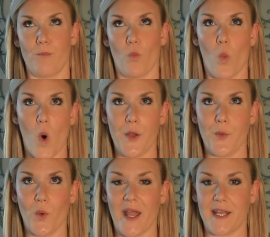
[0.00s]

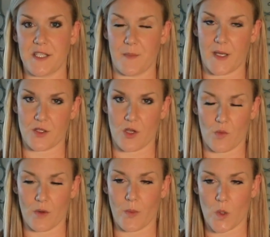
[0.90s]
one way to pitch all
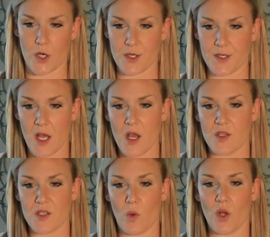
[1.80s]
reporters.
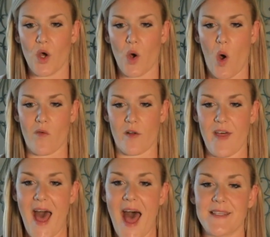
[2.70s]
So we'll go over
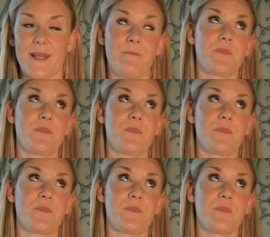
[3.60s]
that.